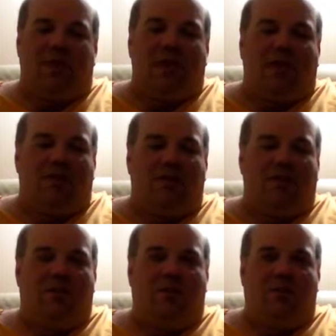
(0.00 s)
actors
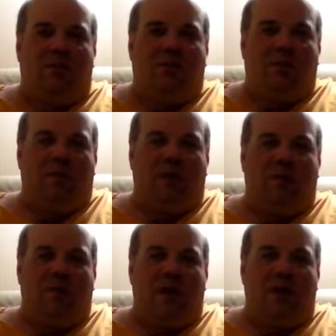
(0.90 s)
in the first movie were
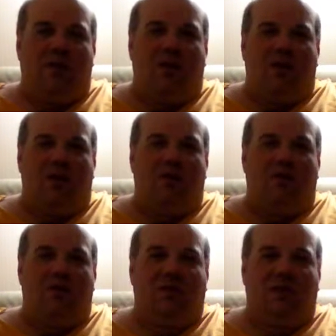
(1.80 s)
either hired
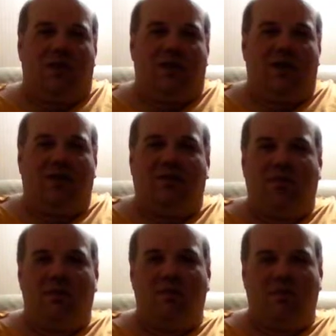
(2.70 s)
guns who just hired on
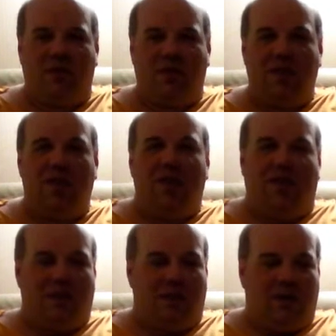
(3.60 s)
for the movie,
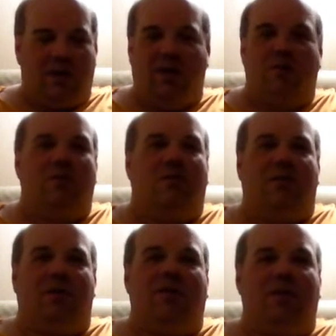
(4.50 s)
they wanted to do it,
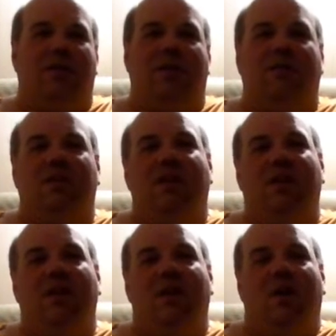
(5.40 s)
finish it, and that was
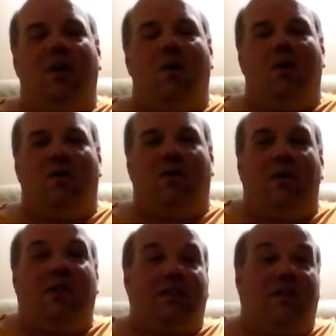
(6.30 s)
it, or
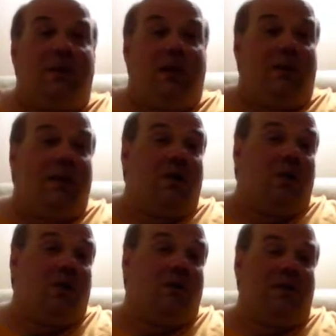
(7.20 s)
friends that were helping out
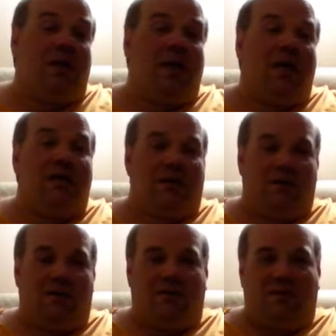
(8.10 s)
who weren't really
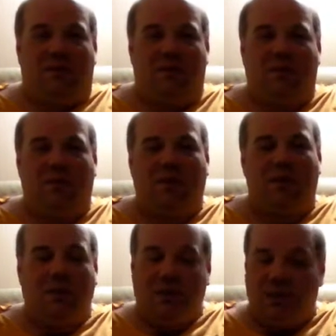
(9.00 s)
actors, but
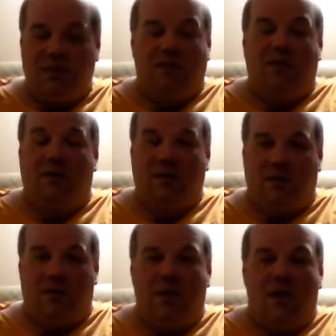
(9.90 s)
they were decent,
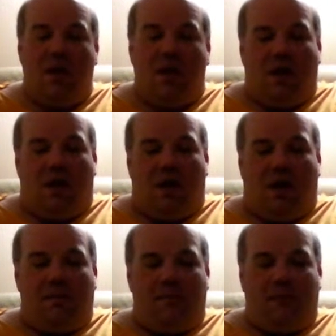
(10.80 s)

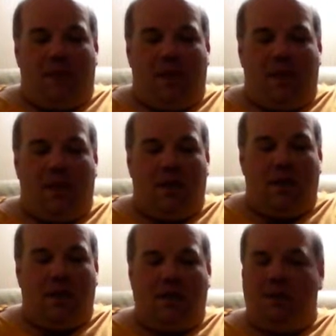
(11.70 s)

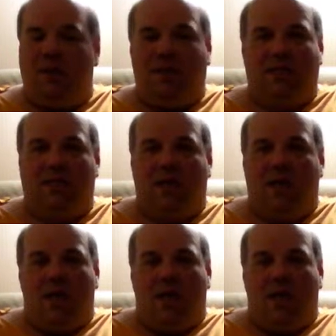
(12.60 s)
it's amazing.